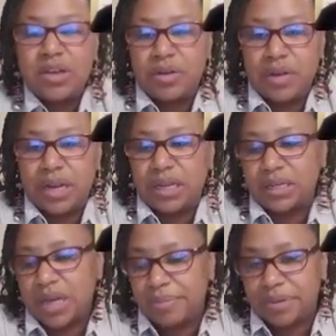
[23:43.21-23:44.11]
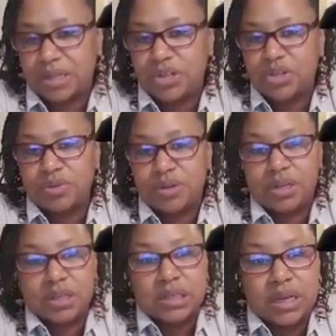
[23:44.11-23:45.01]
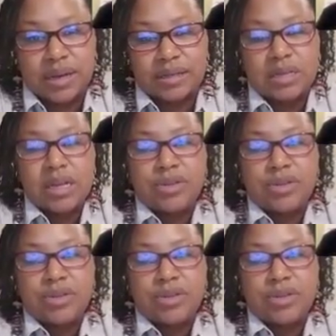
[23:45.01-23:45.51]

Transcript: or any topics that you want to discuss,